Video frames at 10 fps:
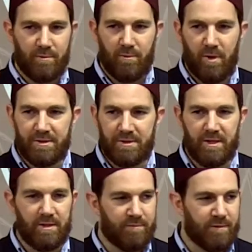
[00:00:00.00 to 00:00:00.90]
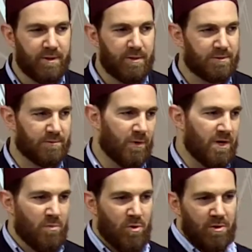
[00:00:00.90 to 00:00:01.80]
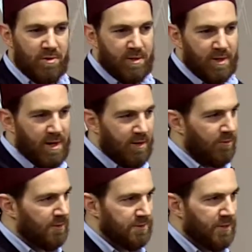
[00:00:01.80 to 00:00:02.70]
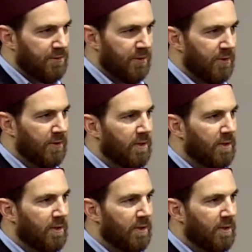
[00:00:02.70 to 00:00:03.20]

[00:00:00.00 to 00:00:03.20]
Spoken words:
quantitatively, it's way more than the guy who has nothing,